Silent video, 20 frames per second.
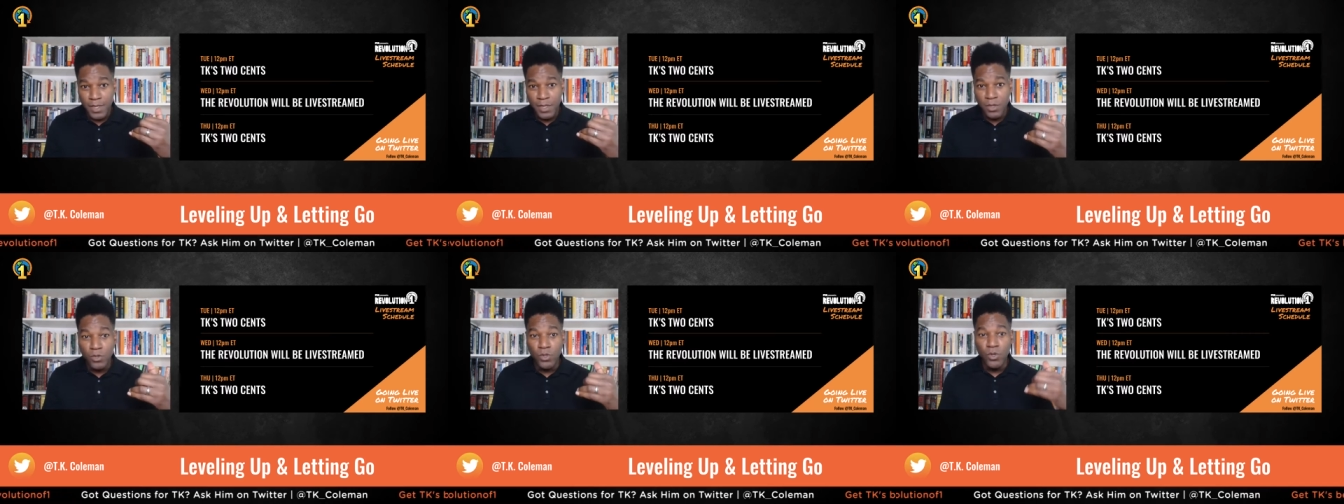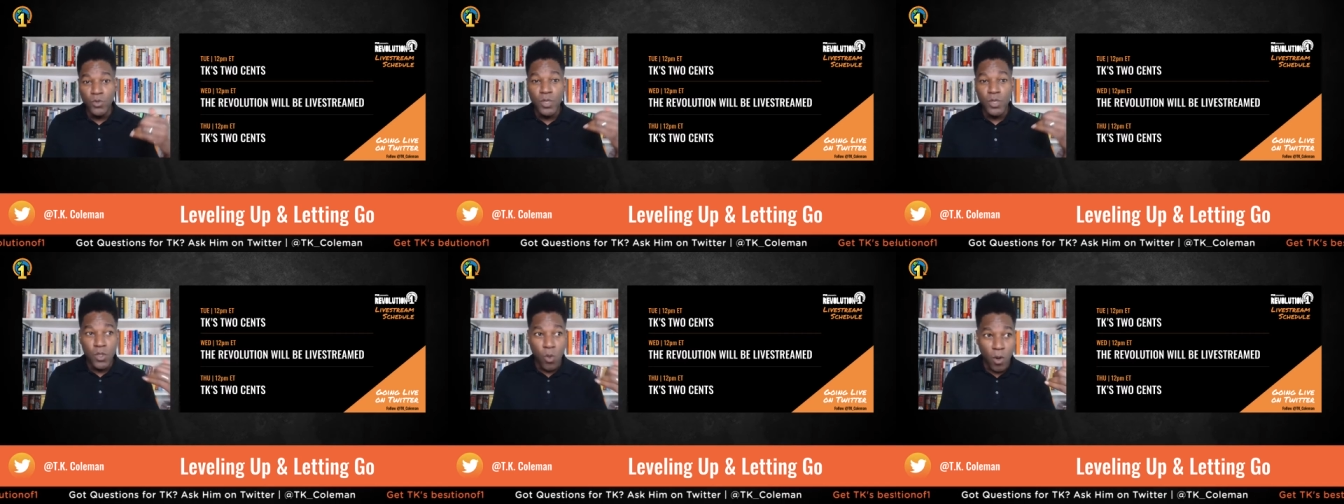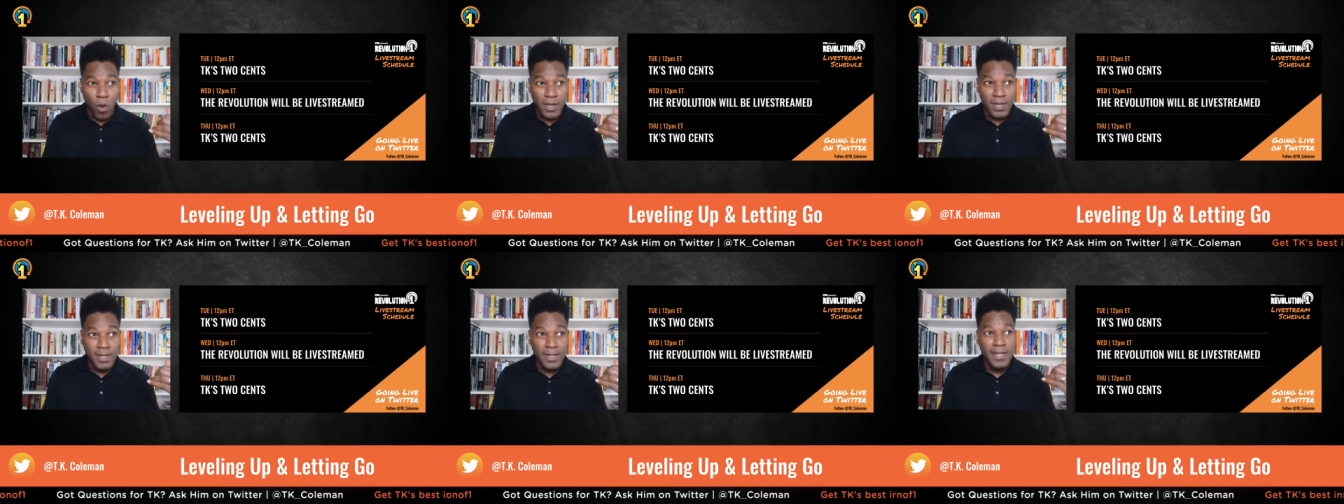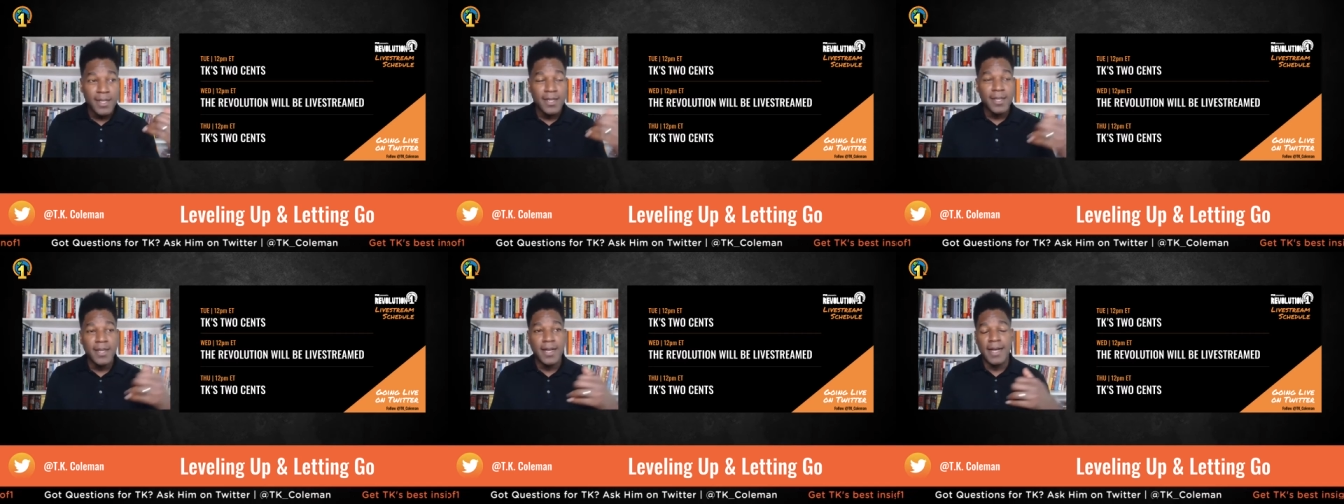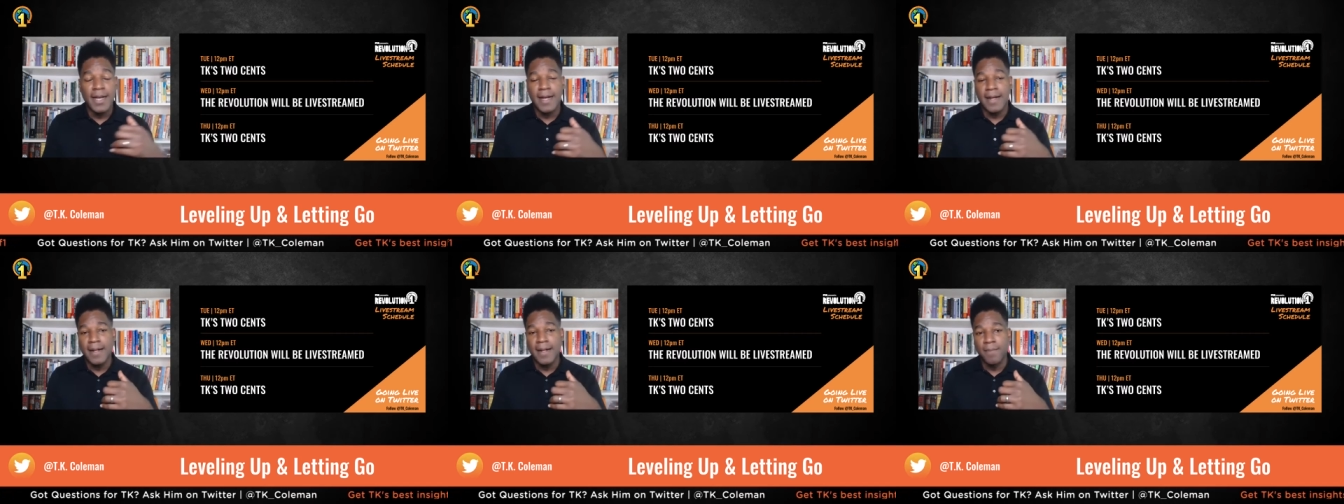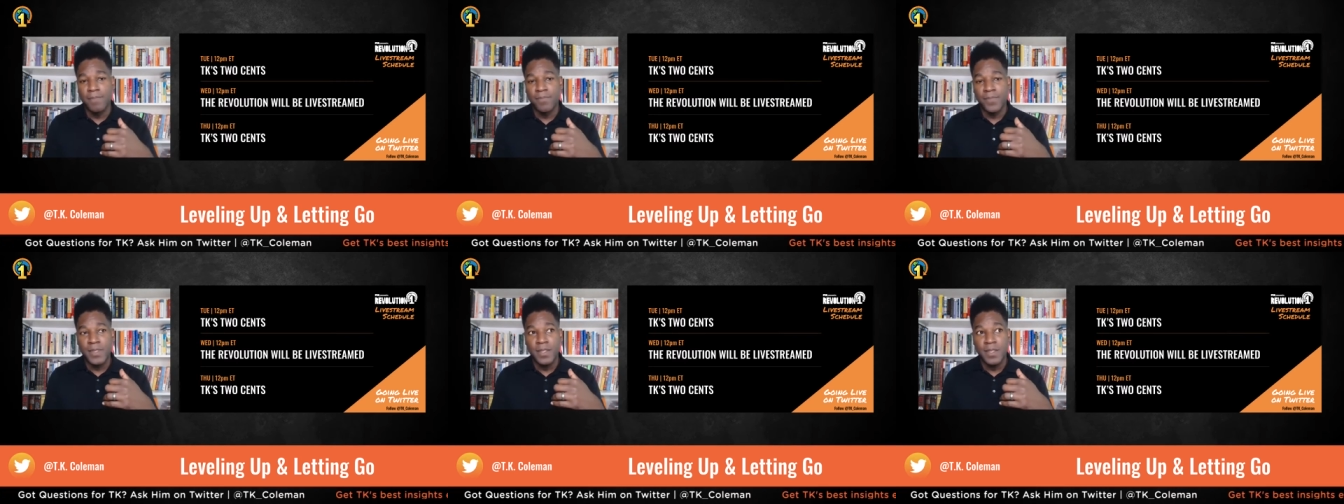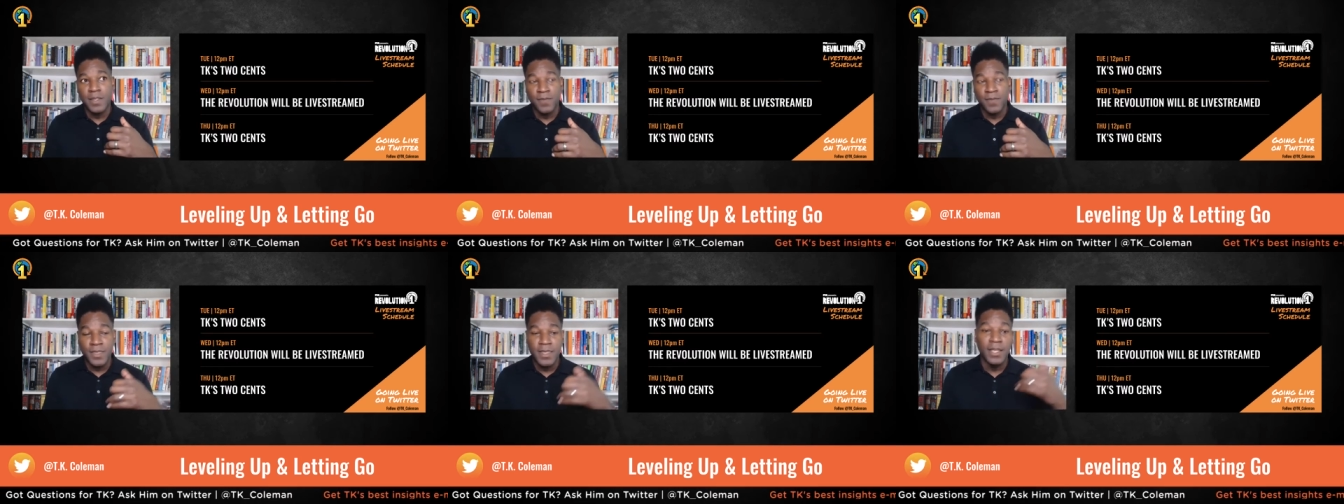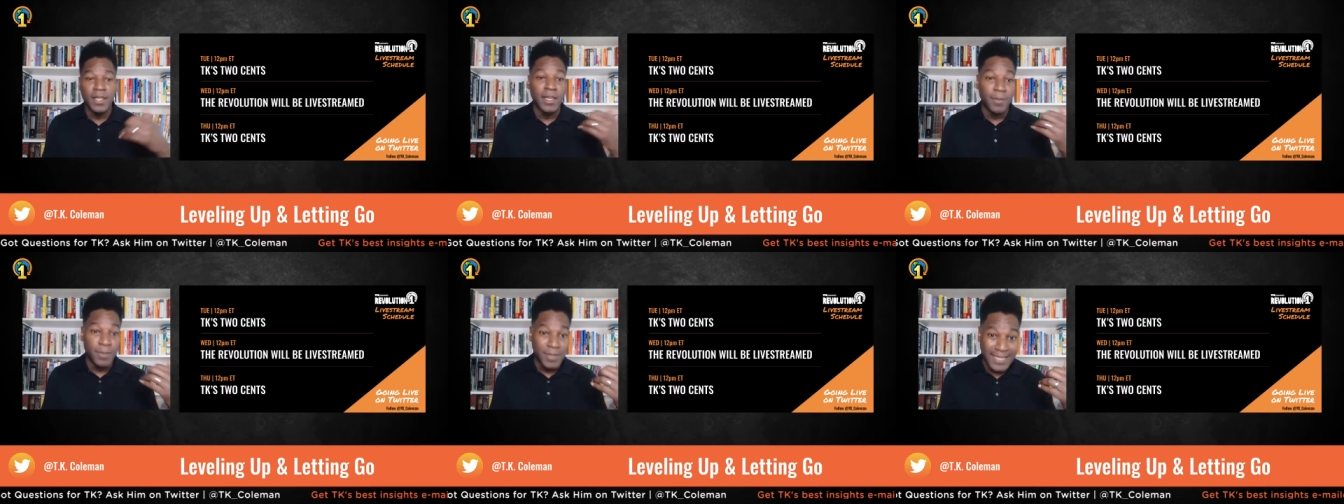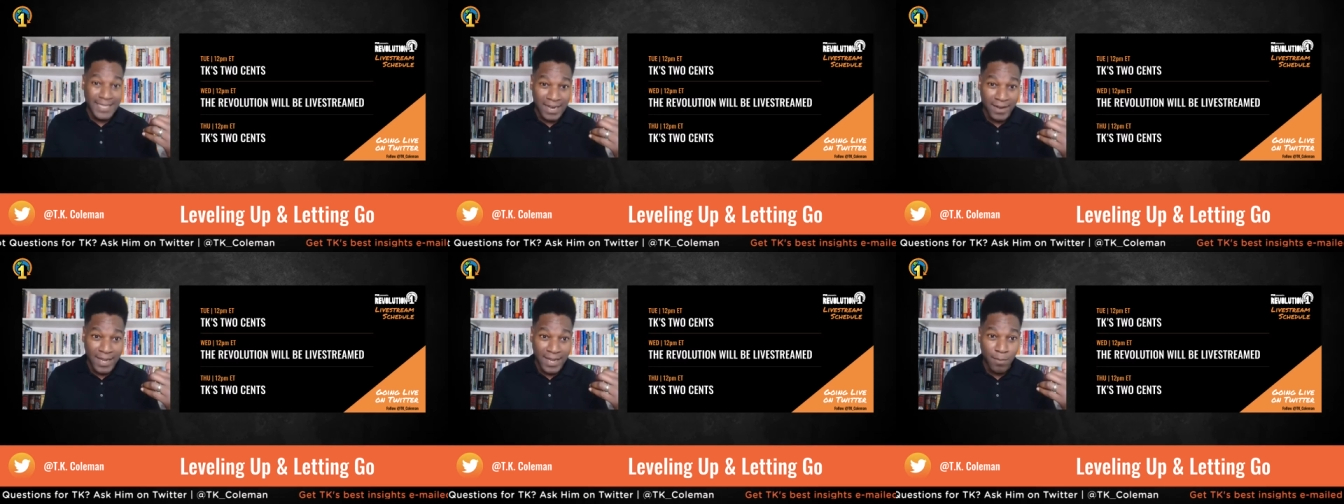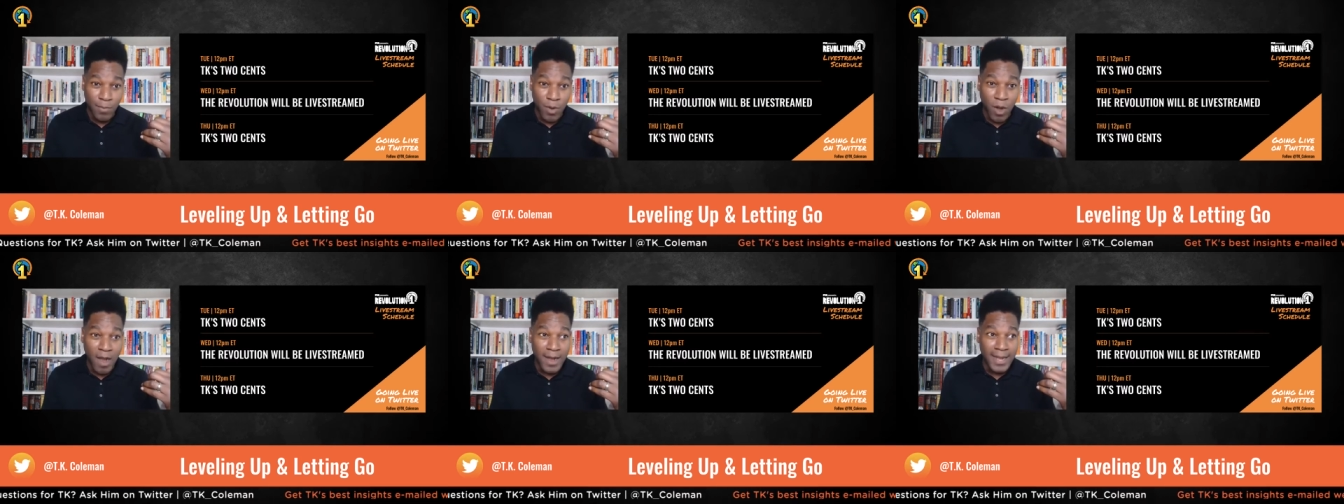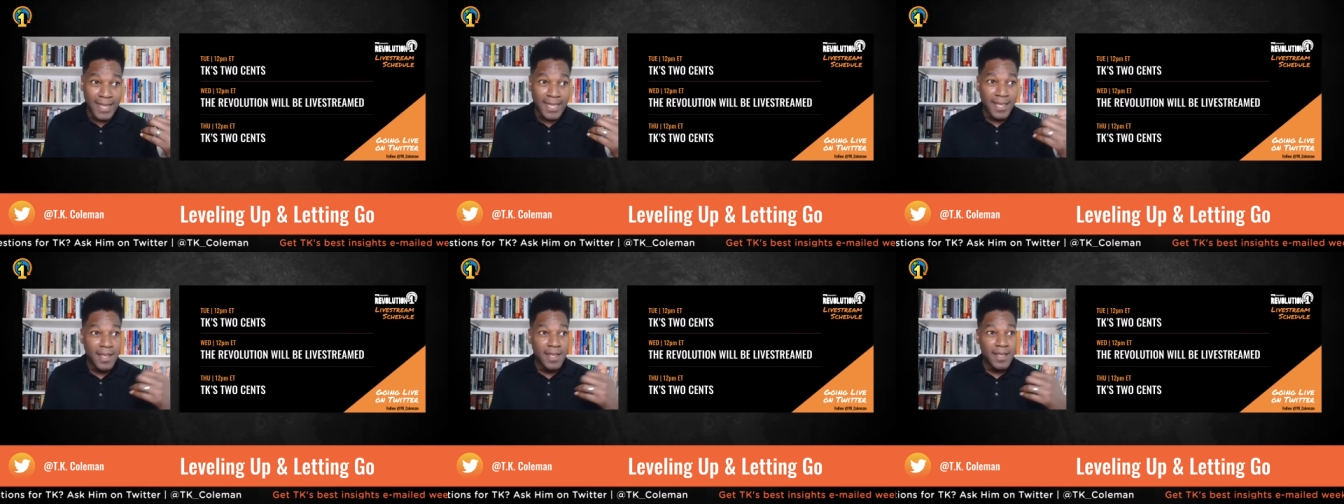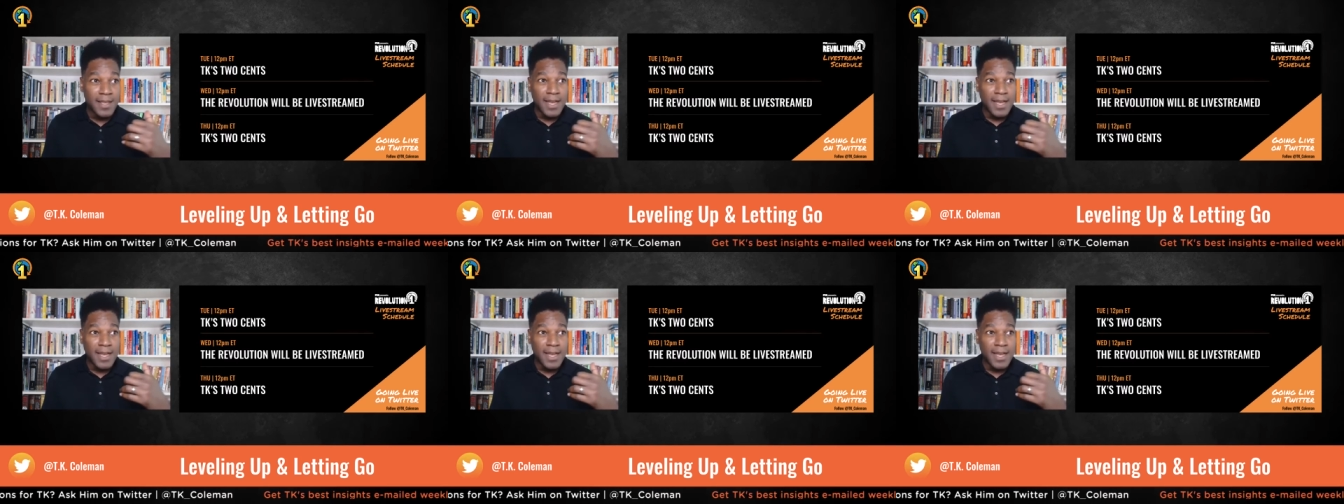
New York, um, the Libertarian Party.